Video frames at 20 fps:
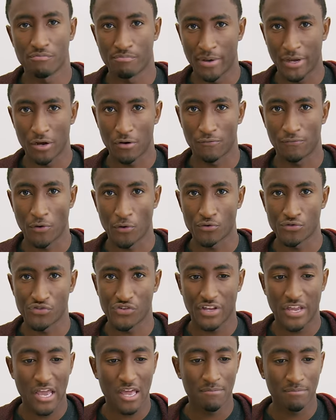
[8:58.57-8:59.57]
the bigger
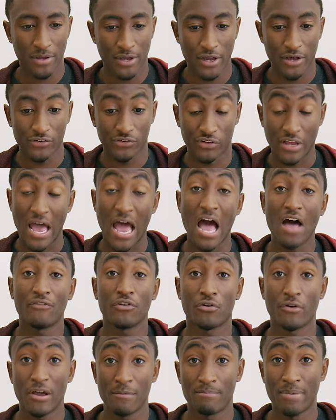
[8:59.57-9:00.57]
phones again because to
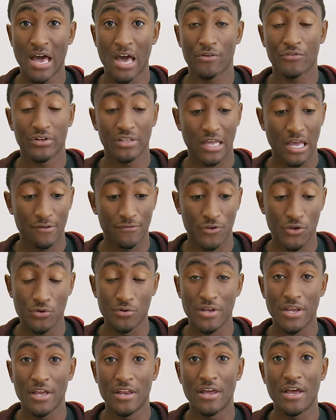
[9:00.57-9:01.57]
have a great battery life, you
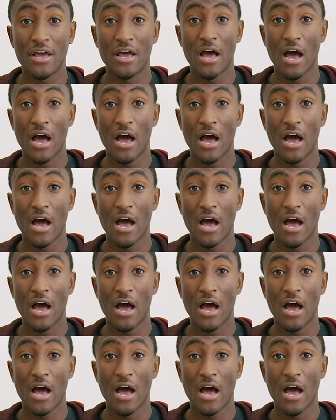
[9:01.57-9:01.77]
need